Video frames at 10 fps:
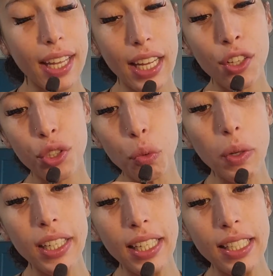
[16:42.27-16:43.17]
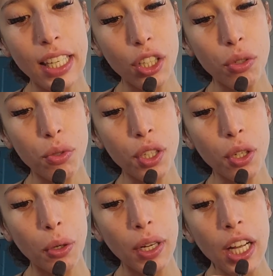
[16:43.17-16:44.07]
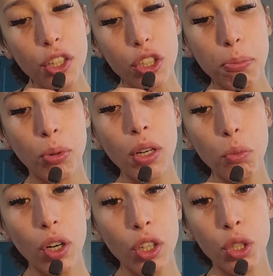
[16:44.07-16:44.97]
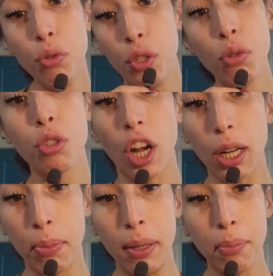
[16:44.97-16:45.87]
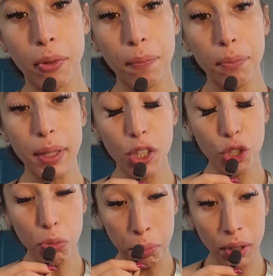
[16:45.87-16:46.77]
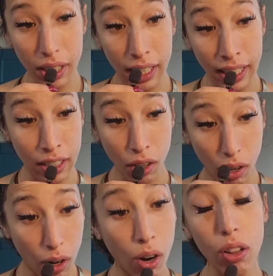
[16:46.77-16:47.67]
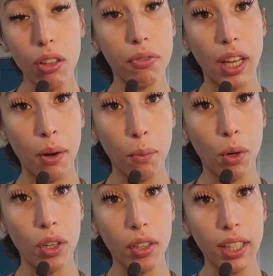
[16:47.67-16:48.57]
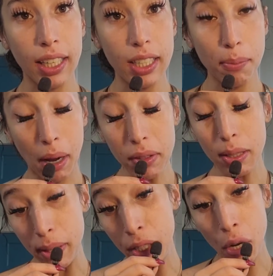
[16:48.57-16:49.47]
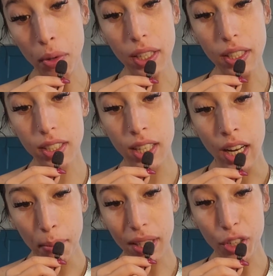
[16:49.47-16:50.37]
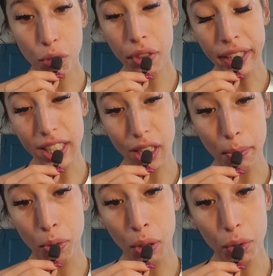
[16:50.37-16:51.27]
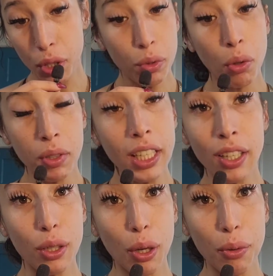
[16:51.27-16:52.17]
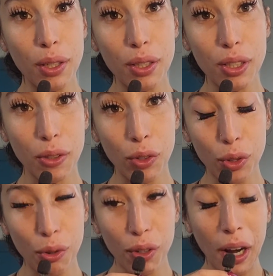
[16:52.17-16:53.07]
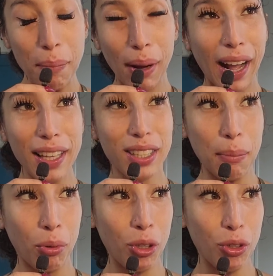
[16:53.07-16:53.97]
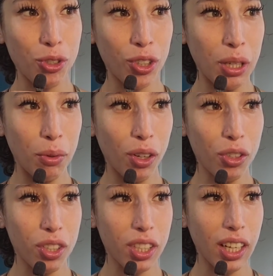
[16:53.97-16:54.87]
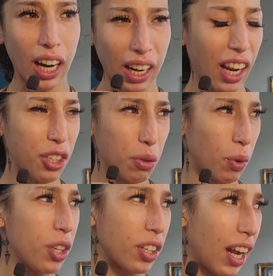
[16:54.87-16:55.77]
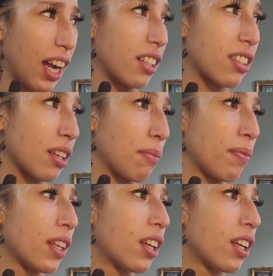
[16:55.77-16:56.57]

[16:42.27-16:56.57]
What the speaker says: into what it is that you do, to the point where you do shock people because you put in all of that work and it's about to be noticed. But I do think it's at the point where you don't need it noticed. You know, you've gotten past that point in your journey where you're just like, I just wish I had some